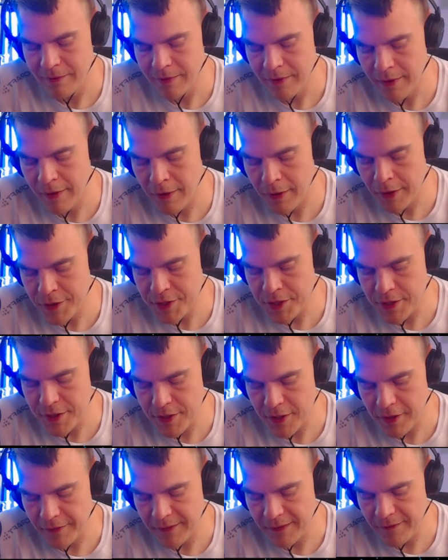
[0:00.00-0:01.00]
conscious
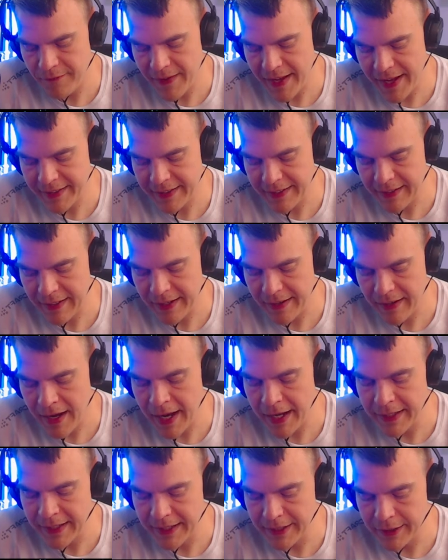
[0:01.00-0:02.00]
of the fact that like
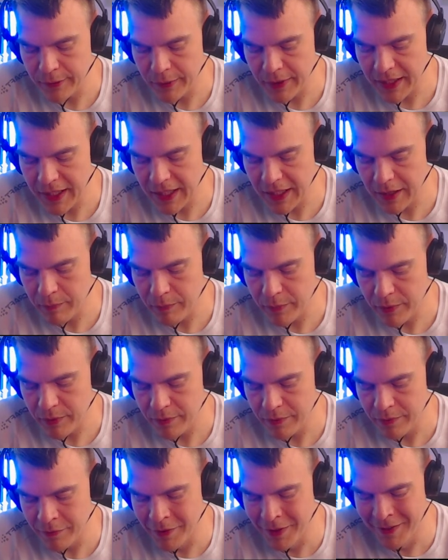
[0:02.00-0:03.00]
I need to keep
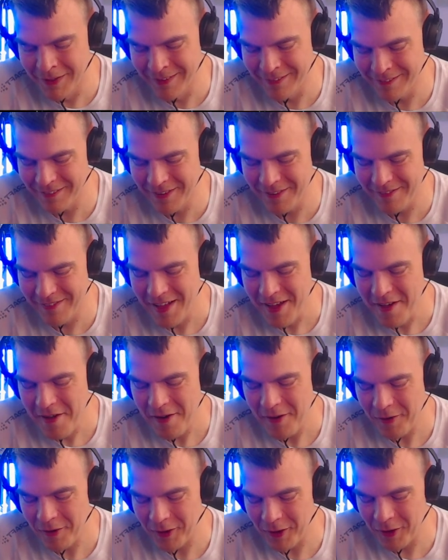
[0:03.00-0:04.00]

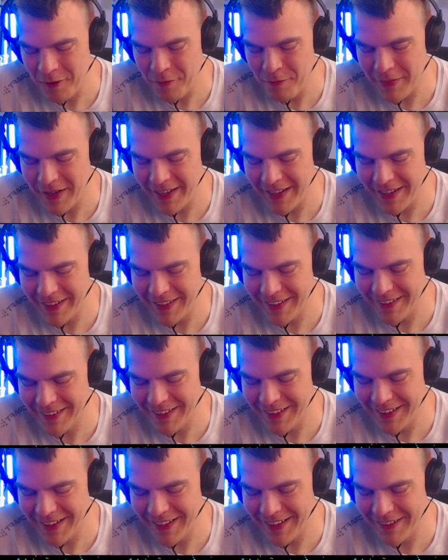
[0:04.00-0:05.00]
all of my
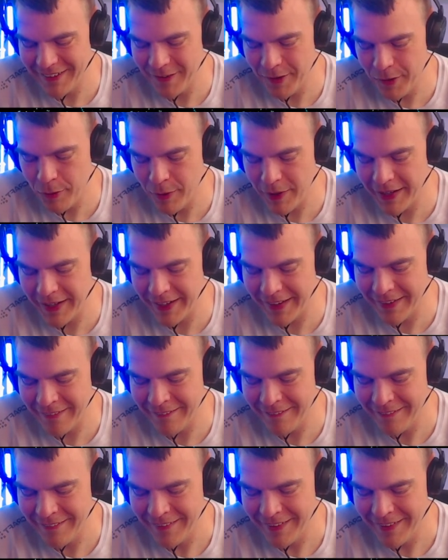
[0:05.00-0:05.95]
running